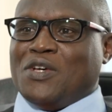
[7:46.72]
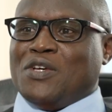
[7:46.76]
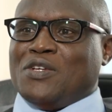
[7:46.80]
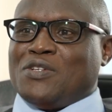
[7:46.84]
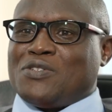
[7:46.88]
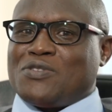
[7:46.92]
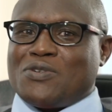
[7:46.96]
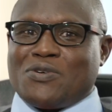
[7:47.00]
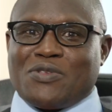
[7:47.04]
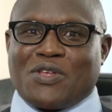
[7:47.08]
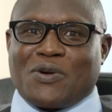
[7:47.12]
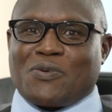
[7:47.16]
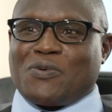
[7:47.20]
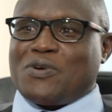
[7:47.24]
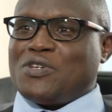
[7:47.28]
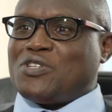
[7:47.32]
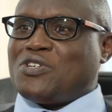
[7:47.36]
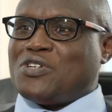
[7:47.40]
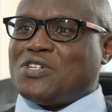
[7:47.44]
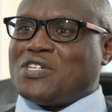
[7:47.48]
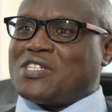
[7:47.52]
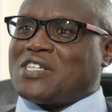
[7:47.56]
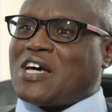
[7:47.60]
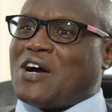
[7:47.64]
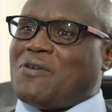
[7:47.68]
So the
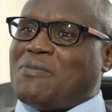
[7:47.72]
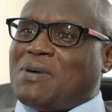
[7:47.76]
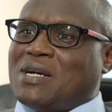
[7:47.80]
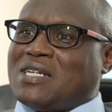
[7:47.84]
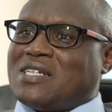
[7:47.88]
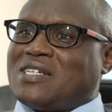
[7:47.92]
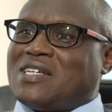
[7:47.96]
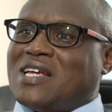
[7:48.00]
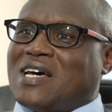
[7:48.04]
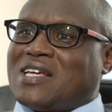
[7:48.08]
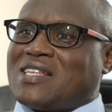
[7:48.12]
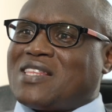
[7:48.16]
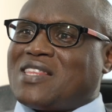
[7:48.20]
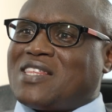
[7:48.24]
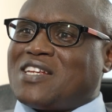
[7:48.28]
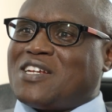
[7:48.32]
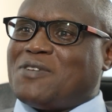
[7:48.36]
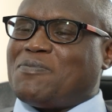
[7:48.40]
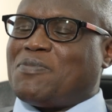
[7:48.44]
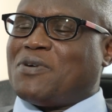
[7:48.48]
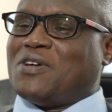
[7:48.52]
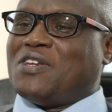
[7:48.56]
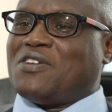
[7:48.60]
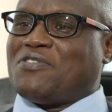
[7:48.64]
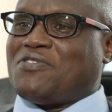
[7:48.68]
question is, how much does
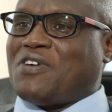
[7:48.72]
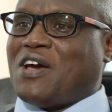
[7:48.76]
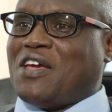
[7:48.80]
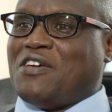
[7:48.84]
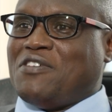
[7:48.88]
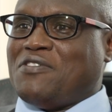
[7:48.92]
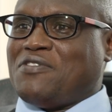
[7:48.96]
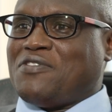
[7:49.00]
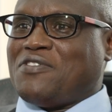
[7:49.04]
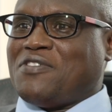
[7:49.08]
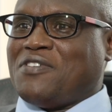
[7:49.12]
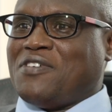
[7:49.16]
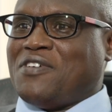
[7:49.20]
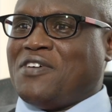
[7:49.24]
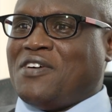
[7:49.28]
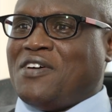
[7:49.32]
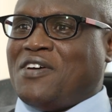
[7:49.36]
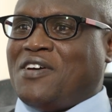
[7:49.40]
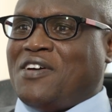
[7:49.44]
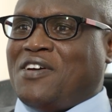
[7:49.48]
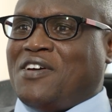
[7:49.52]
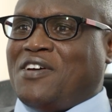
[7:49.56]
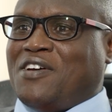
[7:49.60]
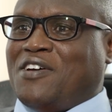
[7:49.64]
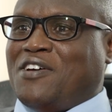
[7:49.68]
3.5
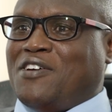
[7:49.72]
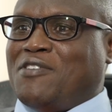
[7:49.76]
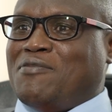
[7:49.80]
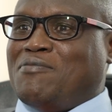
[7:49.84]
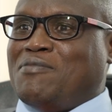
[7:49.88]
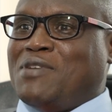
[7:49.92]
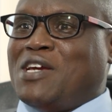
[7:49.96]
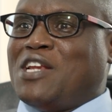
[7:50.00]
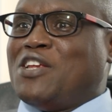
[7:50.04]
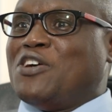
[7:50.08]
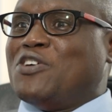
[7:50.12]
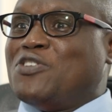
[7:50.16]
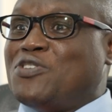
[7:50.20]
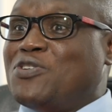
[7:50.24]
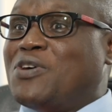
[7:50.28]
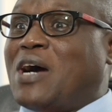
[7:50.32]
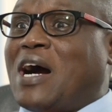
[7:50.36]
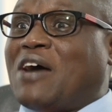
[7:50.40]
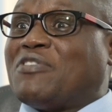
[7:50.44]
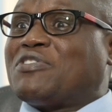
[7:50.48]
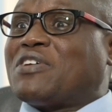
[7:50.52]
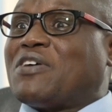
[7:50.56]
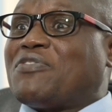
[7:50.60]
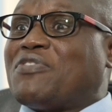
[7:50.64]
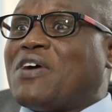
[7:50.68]
million do
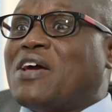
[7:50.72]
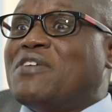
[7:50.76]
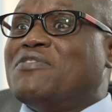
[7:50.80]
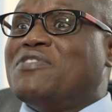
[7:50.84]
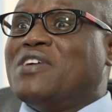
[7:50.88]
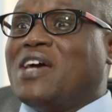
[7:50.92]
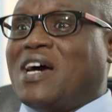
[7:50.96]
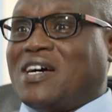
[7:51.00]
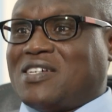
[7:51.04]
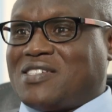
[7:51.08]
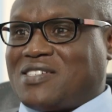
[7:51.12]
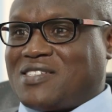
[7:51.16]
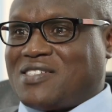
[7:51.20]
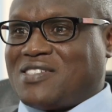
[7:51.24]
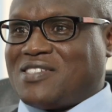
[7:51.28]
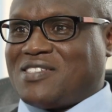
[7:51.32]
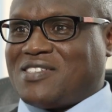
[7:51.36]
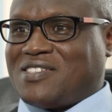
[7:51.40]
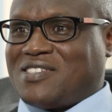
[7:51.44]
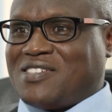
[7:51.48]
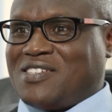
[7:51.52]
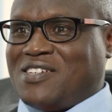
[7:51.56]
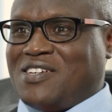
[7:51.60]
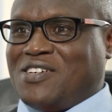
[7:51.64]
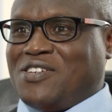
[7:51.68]
after 5 years?
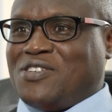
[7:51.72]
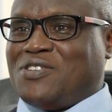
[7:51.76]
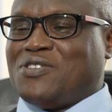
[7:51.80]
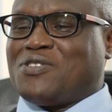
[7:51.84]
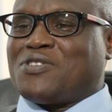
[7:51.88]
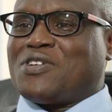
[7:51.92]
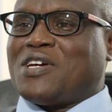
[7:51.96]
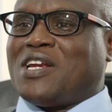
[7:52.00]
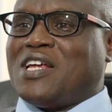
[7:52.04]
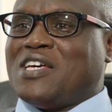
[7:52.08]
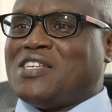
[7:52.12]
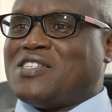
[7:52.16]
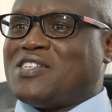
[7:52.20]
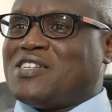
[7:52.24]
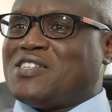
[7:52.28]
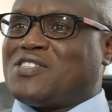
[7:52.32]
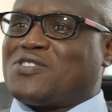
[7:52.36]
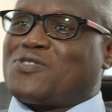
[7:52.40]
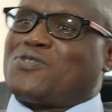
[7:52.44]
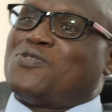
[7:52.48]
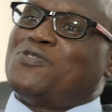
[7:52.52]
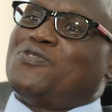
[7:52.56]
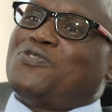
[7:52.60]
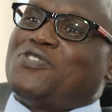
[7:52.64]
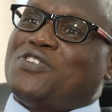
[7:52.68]
You realize it's
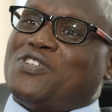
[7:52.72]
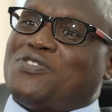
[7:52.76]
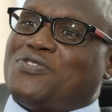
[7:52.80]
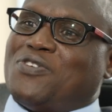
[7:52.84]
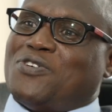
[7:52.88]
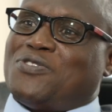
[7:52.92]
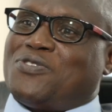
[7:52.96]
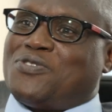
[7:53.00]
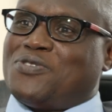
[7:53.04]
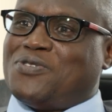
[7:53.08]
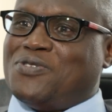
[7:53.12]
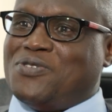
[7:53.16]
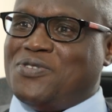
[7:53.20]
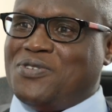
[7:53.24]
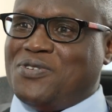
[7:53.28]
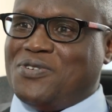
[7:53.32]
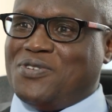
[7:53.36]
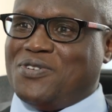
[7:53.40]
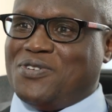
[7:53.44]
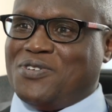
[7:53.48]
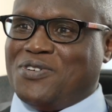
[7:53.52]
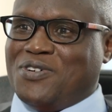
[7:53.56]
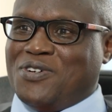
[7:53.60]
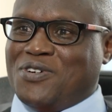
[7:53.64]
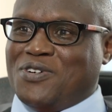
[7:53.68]
school fees for two
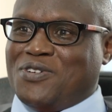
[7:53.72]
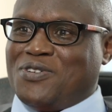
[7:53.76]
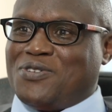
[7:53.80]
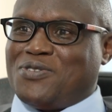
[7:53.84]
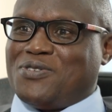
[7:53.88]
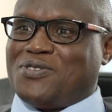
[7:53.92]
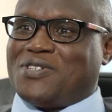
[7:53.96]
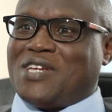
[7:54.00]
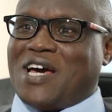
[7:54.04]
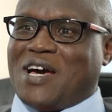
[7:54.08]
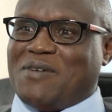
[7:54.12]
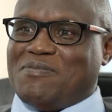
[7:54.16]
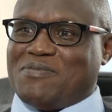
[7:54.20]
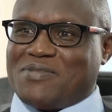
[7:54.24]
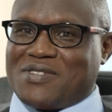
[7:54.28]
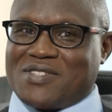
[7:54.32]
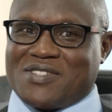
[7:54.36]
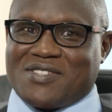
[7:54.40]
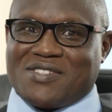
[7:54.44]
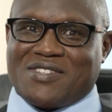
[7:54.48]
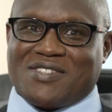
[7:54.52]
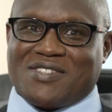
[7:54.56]
terms.